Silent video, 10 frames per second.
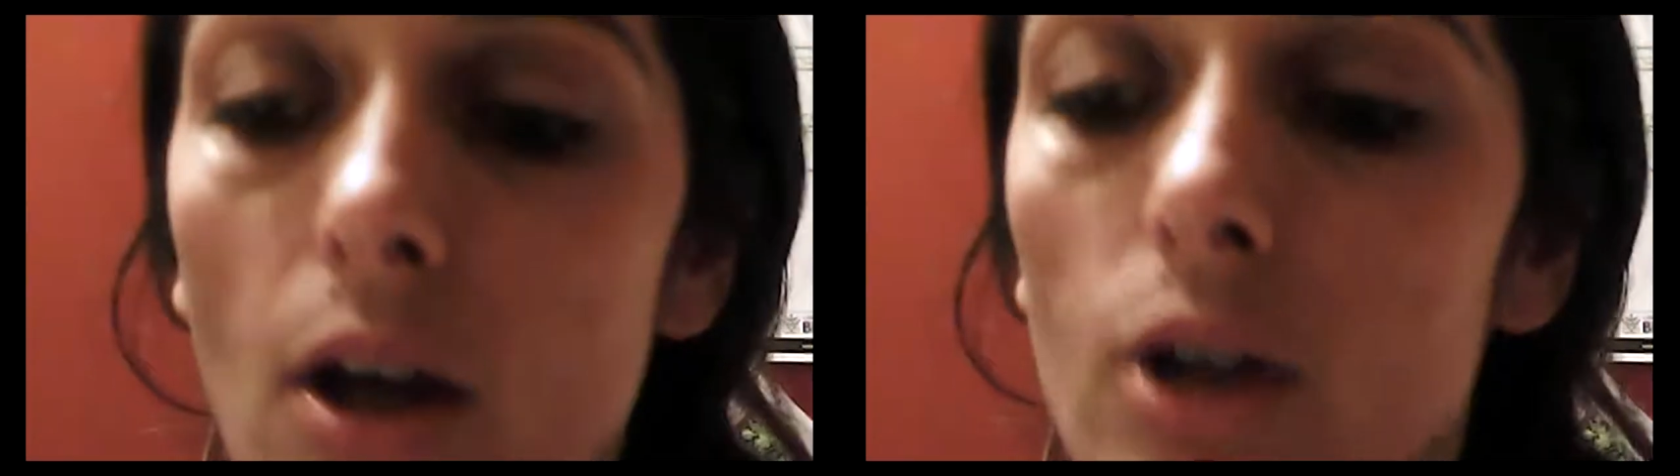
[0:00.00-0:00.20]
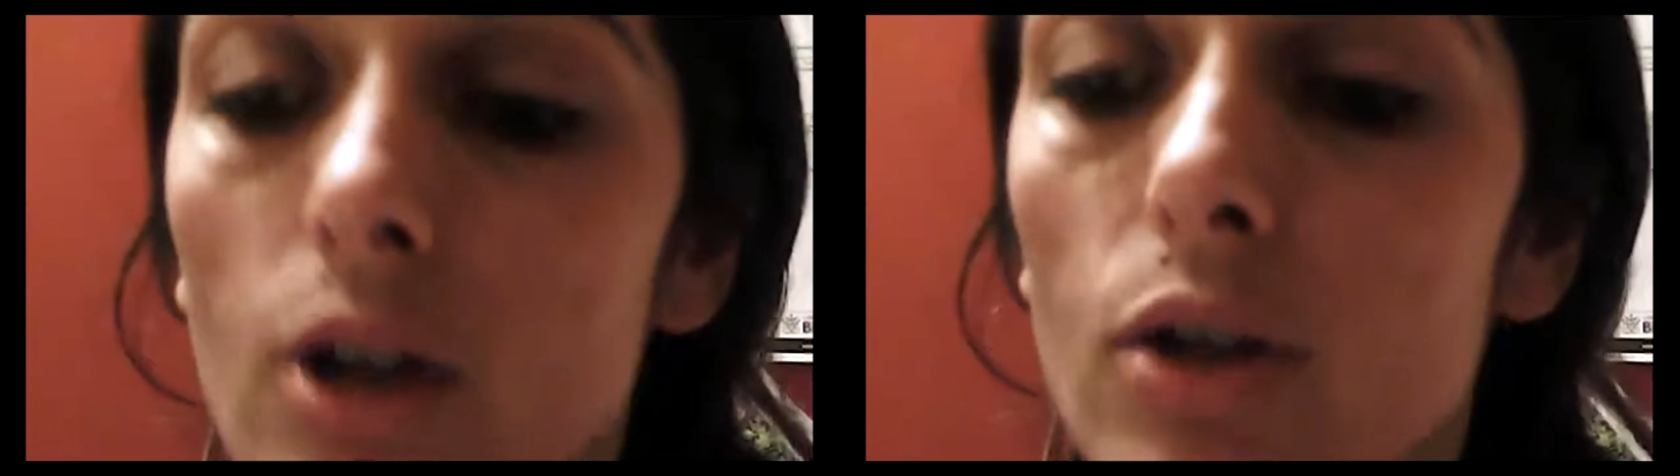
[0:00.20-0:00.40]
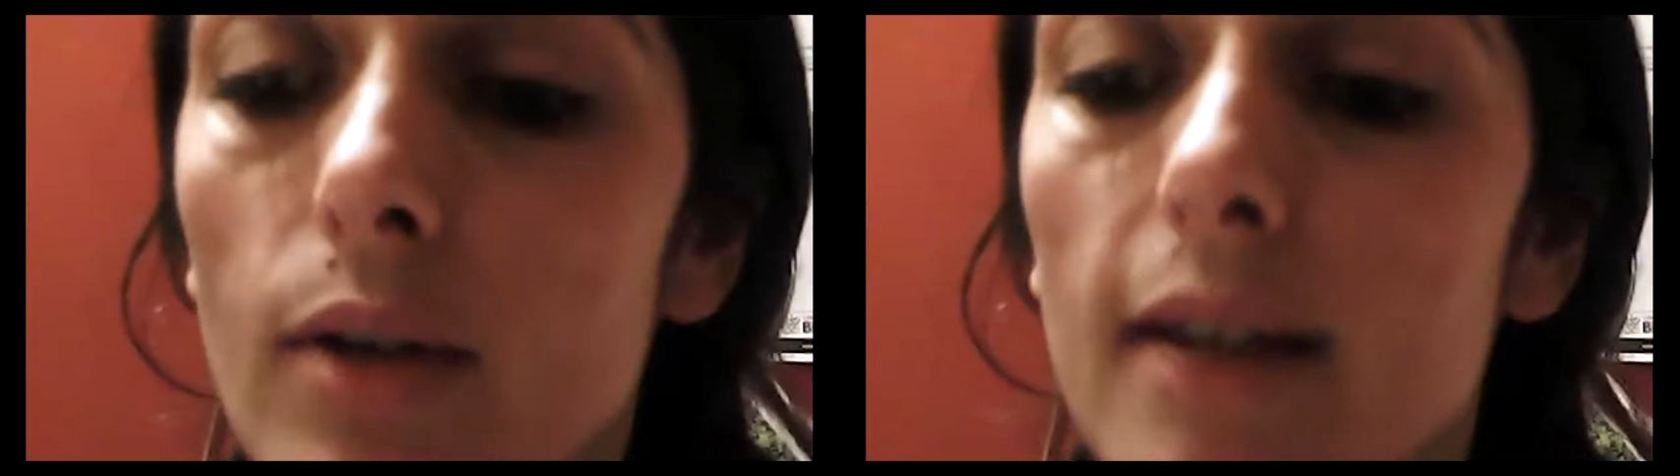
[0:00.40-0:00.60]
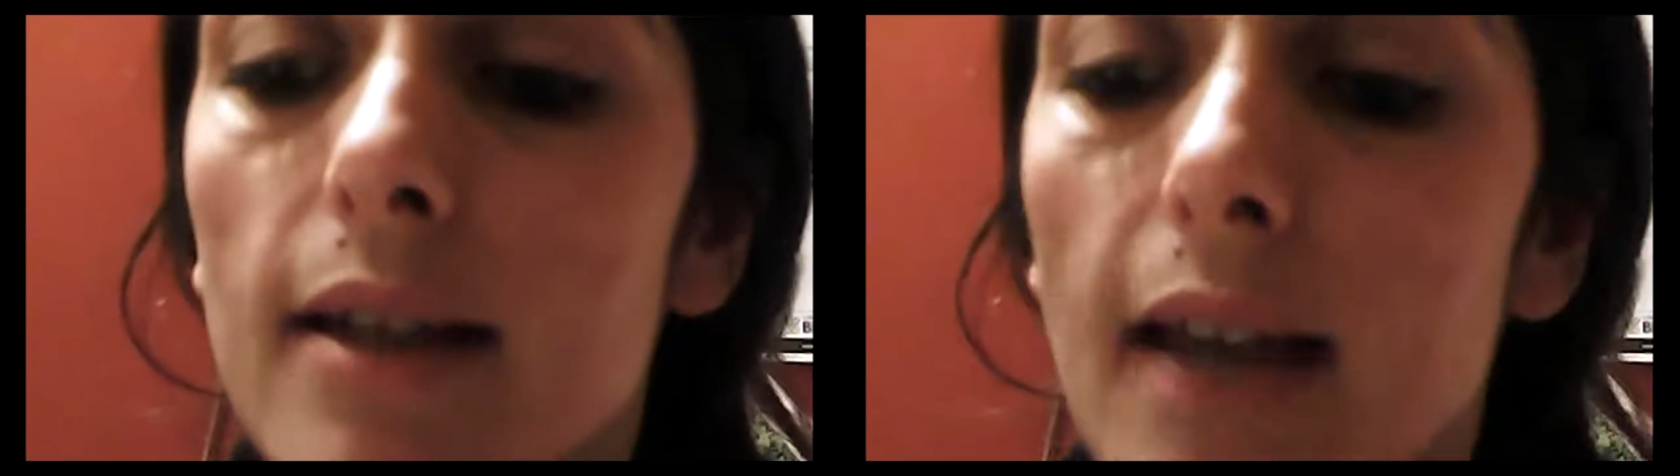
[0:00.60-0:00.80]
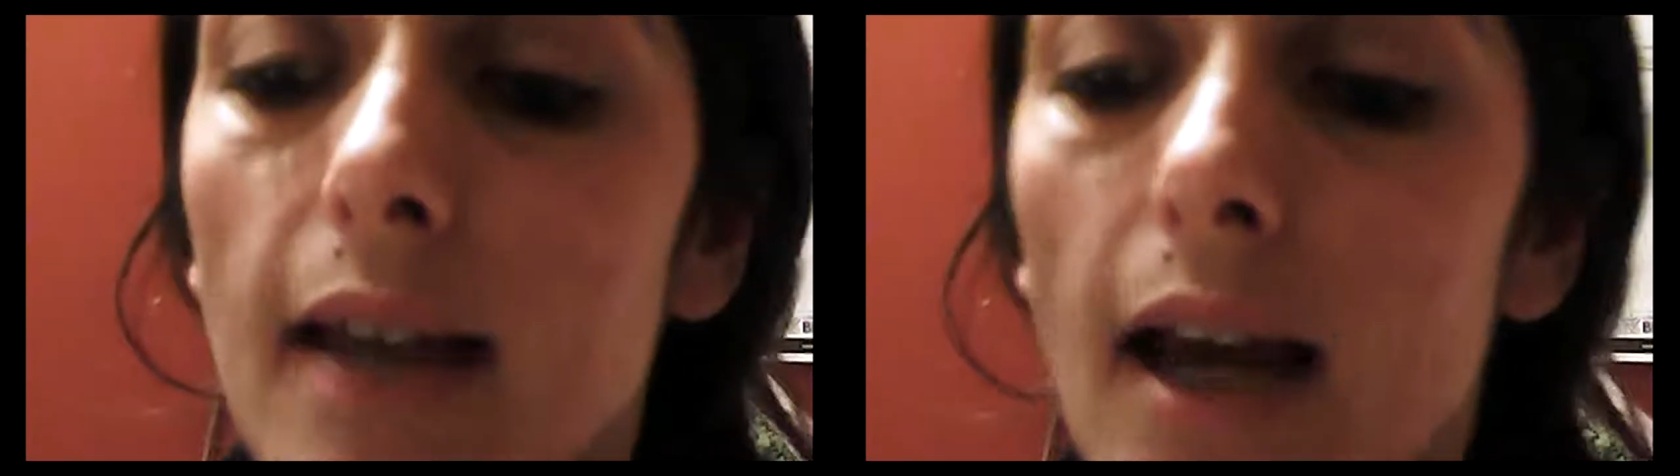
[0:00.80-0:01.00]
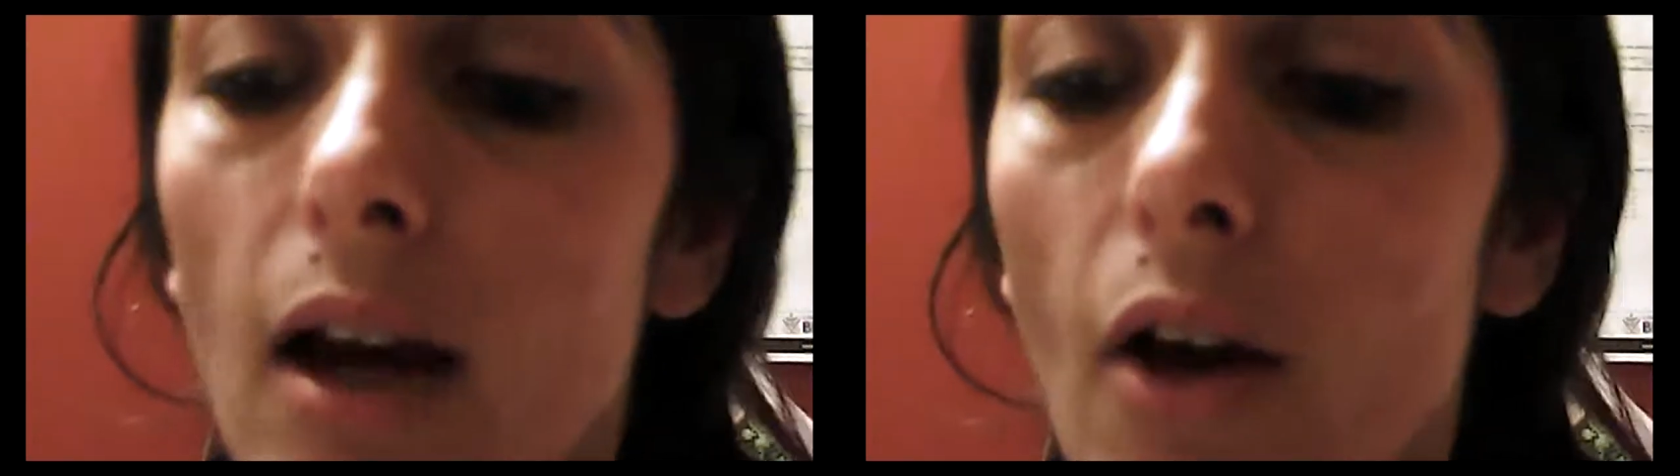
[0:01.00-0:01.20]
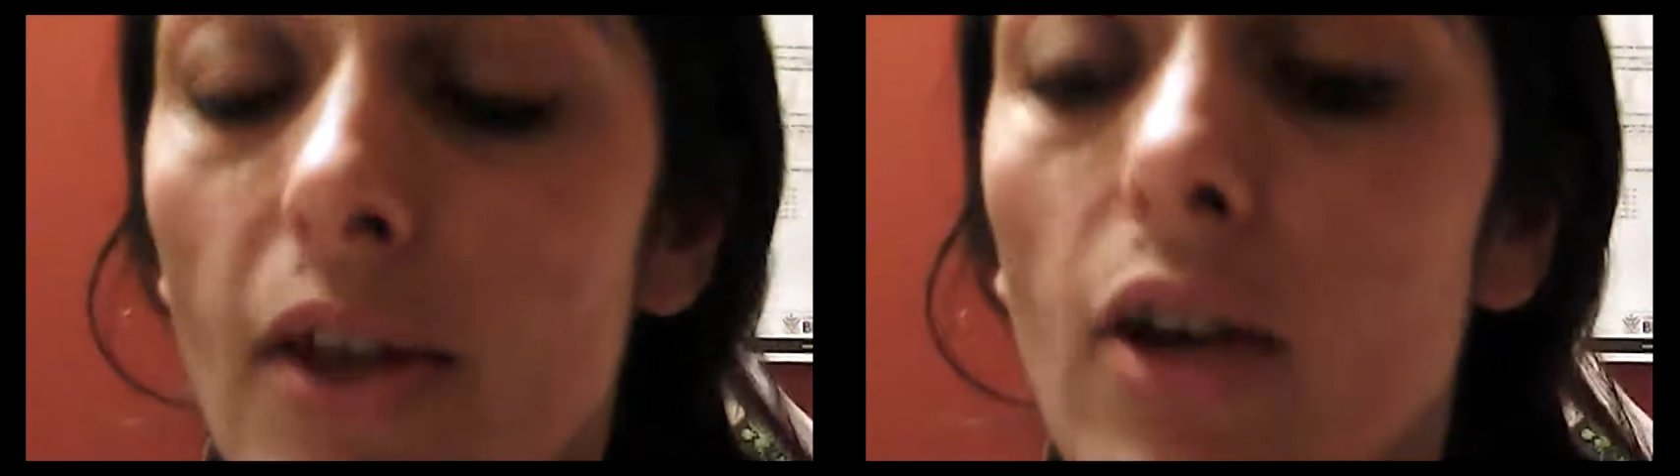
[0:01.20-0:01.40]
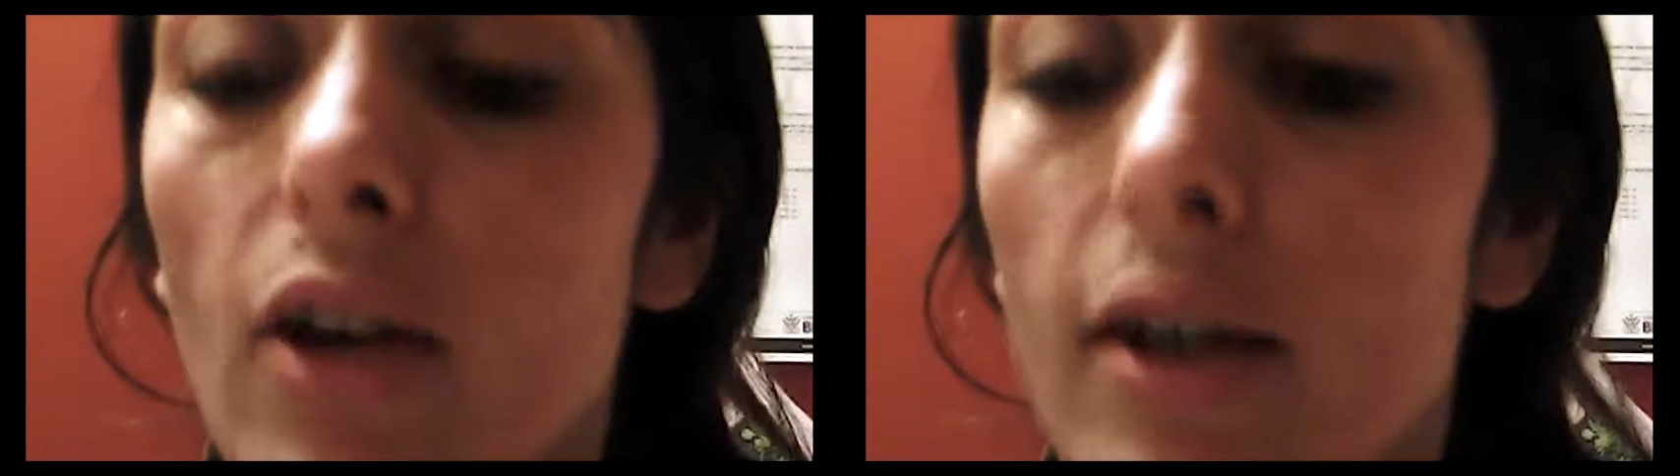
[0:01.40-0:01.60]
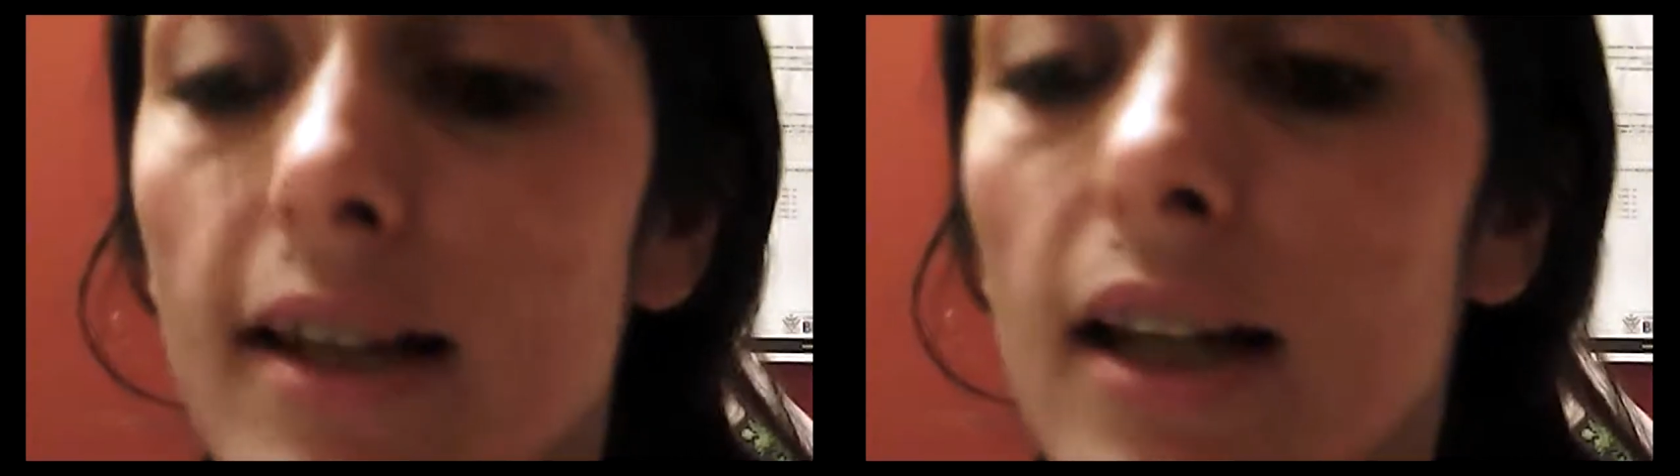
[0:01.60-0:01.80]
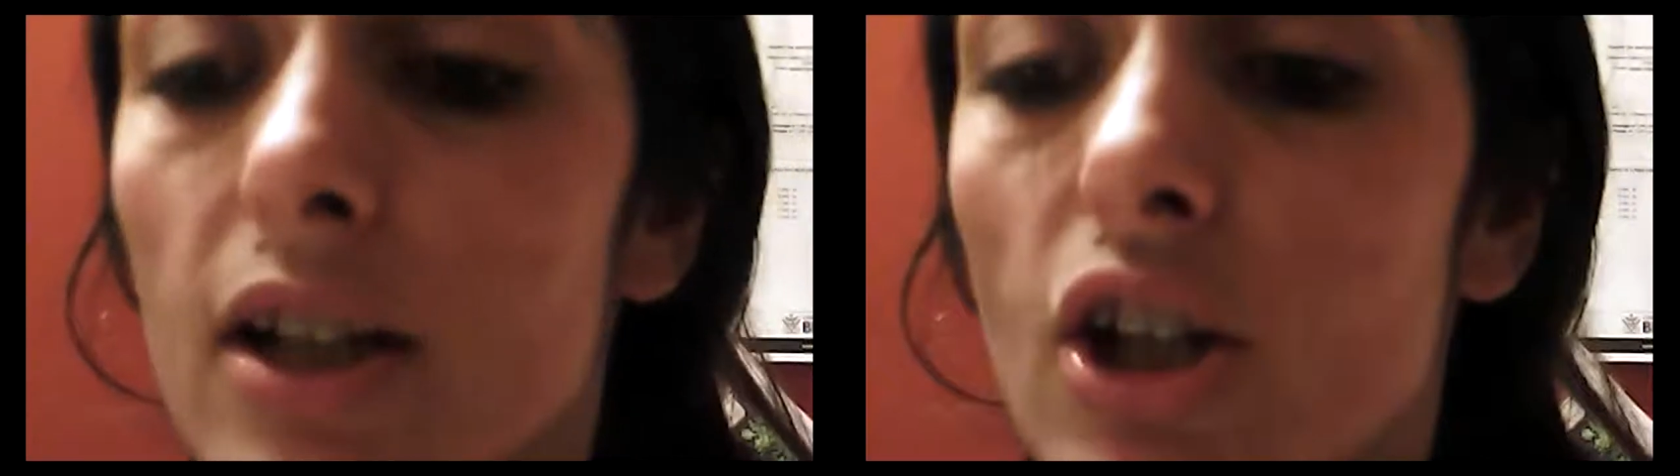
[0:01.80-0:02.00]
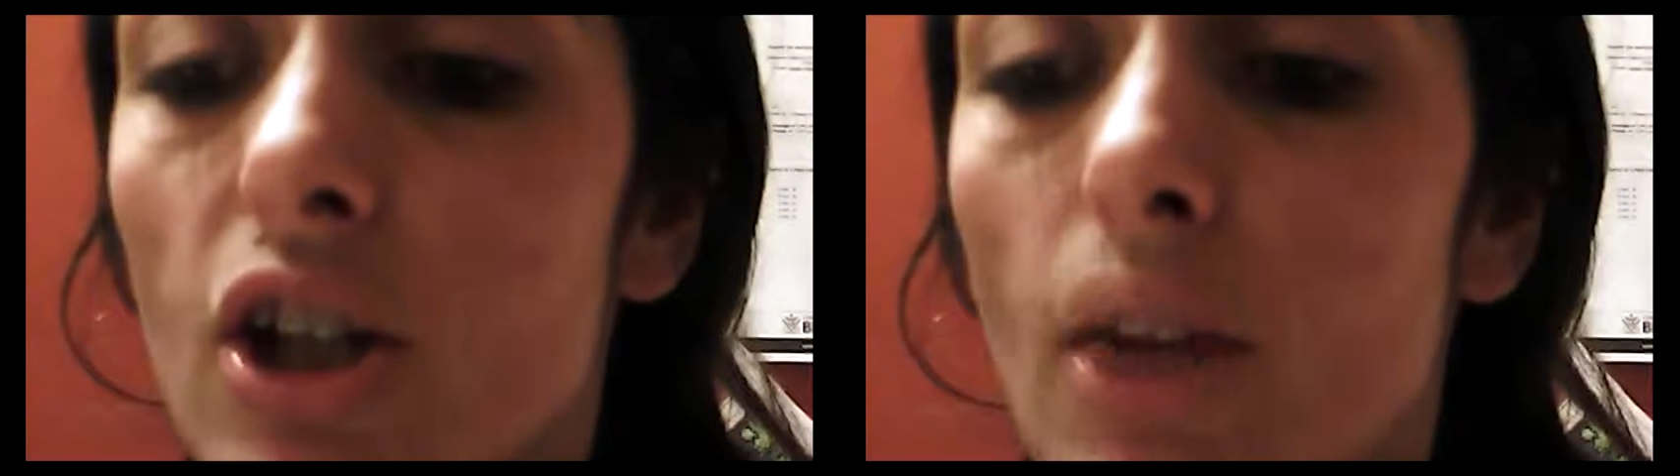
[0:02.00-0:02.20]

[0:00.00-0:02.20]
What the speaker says: You need to get, I think I sent it to you,